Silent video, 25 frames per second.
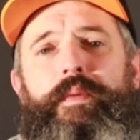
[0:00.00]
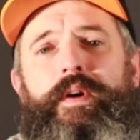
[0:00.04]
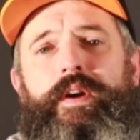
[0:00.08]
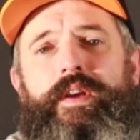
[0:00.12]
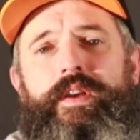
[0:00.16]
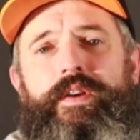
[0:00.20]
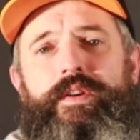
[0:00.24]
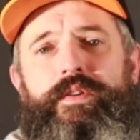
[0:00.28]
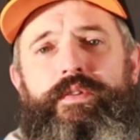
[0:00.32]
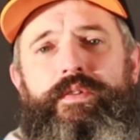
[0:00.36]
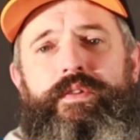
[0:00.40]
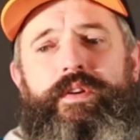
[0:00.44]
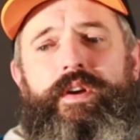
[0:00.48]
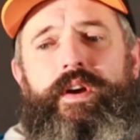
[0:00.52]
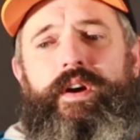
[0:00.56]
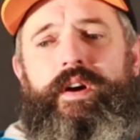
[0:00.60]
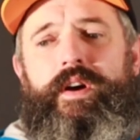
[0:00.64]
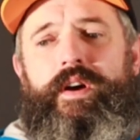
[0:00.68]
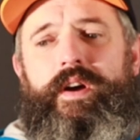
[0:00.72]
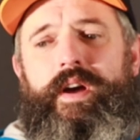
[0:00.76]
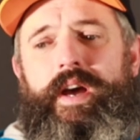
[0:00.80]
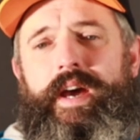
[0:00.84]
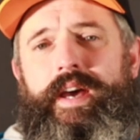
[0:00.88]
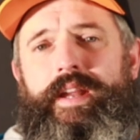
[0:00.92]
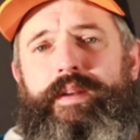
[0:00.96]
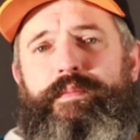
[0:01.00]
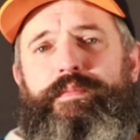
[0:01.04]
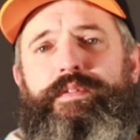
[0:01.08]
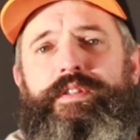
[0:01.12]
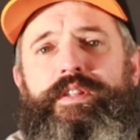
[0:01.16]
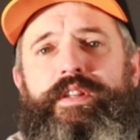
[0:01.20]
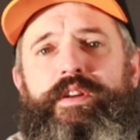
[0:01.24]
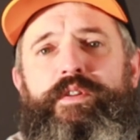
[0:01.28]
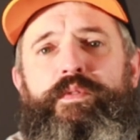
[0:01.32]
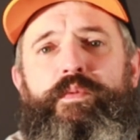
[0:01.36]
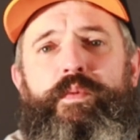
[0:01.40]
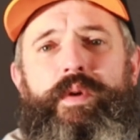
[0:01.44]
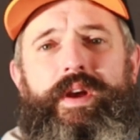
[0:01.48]
my Cougar and I'm
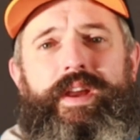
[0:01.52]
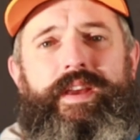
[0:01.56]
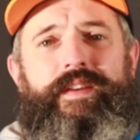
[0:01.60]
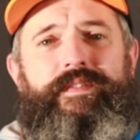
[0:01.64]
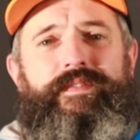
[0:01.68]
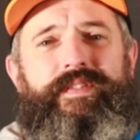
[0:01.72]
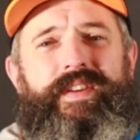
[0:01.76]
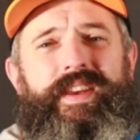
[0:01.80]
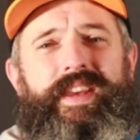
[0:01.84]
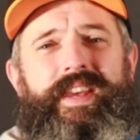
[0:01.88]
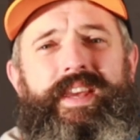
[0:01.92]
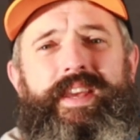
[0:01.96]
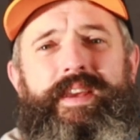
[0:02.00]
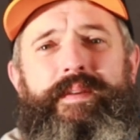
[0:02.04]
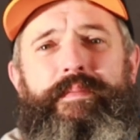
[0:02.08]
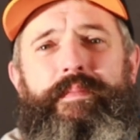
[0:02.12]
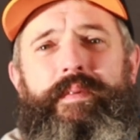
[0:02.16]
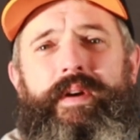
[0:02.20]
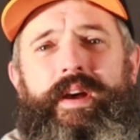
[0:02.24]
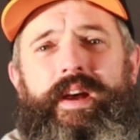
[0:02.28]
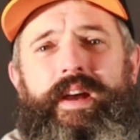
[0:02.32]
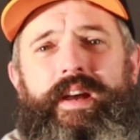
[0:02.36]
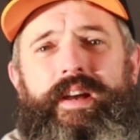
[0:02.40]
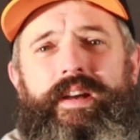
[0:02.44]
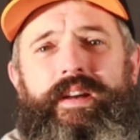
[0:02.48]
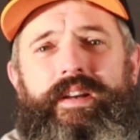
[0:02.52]
still waiting for him.